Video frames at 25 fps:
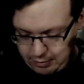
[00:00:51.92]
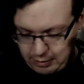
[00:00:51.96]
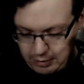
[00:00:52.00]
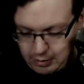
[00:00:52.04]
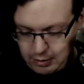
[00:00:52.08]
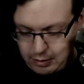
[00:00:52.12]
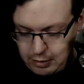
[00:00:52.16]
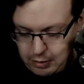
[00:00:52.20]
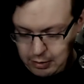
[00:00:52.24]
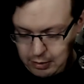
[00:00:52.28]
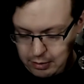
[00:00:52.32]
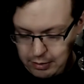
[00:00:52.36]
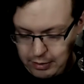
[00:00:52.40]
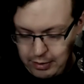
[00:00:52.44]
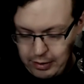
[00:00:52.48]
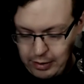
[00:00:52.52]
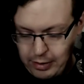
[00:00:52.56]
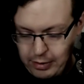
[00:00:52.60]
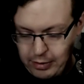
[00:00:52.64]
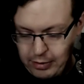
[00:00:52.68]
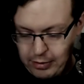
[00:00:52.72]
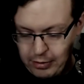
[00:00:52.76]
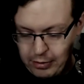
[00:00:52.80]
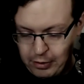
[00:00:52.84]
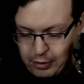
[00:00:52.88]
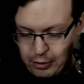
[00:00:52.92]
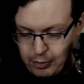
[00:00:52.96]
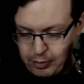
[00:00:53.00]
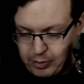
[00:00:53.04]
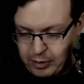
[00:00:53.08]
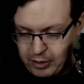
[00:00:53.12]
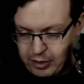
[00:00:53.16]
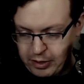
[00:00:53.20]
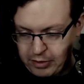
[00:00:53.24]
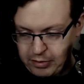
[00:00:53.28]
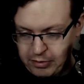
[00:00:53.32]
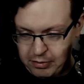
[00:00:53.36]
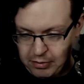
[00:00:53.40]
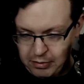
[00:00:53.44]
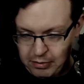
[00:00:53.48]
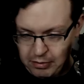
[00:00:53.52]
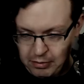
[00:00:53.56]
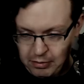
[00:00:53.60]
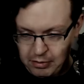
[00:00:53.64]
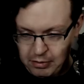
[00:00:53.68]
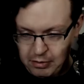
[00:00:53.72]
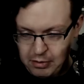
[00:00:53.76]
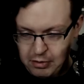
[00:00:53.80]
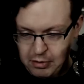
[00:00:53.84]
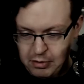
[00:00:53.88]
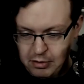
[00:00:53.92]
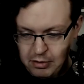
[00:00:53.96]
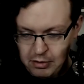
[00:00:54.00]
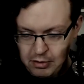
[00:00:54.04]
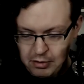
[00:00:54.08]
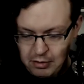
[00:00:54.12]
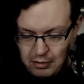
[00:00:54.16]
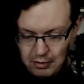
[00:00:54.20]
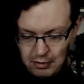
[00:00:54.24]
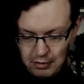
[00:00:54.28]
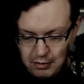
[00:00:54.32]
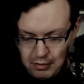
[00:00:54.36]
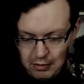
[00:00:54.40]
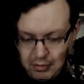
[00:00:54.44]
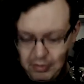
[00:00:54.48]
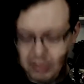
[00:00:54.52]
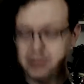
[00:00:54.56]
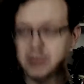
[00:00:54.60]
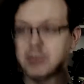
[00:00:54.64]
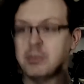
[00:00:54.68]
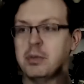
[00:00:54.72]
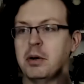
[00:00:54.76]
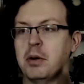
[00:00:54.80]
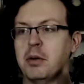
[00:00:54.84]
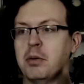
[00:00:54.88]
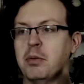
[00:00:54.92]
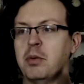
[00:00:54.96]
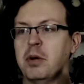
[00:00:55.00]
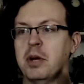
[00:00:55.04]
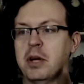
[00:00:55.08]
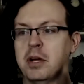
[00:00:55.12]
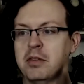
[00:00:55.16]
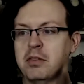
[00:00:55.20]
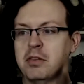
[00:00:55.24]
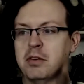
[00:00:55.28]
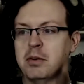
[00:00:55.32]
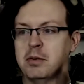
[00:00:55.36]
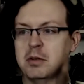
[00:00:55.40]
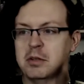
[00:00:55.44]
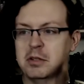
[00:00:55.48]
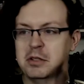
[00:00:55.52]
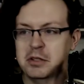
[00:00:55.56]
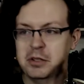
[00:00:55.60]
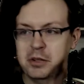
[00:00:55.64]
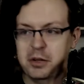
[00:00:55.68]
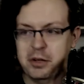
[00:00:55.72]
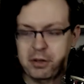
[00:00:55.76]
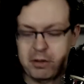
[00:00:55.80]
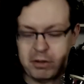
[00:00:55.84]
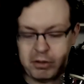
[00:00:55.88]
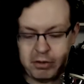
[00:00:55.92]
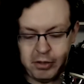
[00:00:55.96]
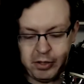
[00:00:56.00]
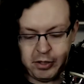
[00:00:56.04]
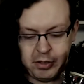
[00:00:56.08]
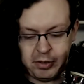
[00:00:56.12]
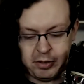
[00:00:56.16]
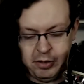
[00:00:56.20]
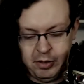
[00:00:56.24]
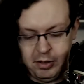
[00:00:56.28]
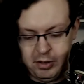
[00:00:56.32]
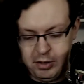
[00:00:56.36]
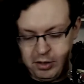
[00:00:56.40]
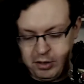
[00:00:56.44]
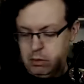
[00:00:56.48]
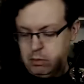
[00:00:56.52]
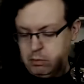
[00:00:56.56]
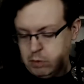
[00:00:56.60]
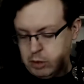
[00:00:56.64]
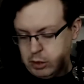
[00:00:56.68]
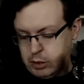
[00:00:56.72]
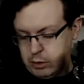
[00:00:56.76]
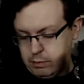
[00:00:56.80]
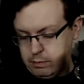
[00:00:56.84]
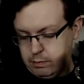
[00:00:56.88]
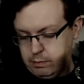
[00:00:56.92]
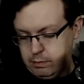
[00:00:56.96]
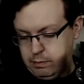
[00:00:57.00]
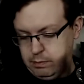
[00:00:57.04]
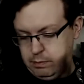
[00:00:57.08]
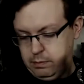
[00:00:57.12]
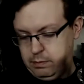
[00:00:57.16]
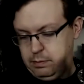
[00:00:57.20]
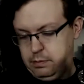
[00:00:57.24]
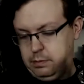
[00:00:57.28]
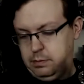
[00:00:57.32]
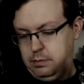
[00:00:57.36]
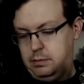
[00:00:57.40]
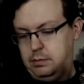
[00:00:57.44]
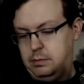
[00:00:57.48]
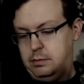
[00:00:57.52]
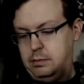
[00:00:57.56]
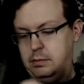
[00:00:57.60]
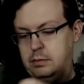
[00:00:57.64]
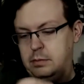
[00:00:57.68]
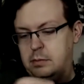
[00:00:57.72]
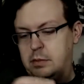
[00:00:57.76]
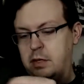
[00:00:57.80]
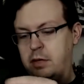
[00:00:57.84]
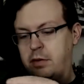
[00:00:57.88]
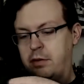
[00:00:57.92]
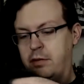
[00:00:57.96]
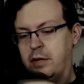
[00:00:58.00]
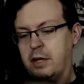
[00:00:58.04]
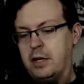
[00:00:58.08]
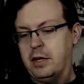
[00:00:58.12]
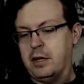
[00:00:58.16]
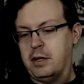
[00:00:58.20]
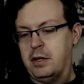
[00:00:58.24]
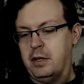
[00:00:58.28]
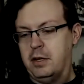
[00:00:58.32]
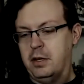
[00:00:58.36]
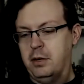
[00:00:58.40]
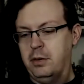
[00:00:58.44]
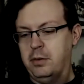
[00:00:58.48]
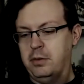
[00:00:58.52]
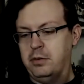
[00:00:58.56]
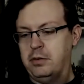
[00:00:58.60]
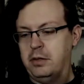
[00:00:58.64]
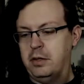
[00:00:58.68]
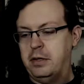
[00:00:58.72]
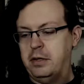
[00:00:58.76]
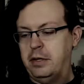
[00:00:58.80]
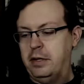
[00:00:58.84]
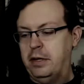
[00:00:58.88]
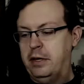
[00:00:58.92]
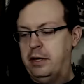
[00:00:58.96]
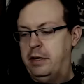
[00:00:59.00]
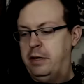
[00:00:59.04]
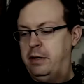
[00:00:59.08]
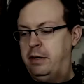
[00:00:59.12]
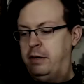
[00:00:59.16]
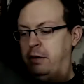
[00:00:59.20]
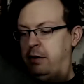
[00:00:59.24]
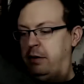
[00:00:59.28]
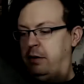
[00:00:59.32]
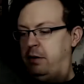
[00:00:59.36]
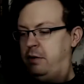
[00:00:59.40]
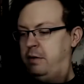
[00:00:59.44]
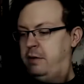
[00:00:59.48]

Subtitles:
the end to open. I guess it's sealed both ways. I hope you're enjoying the crinkle. Well, it's not closed at the end,